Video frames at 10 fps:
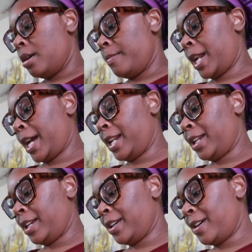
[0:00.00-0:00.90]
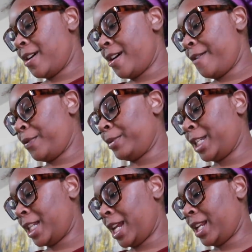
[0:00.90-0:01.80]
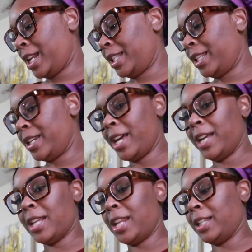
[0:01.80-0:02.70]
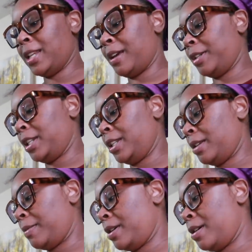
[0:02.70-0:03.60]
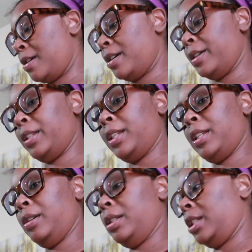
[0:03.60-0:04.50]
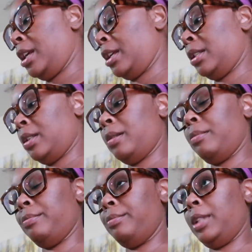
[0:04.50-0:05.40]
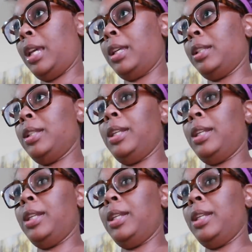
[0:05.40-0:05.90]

but i got another card from shannon i tell you guys all the time she send me cards she texts text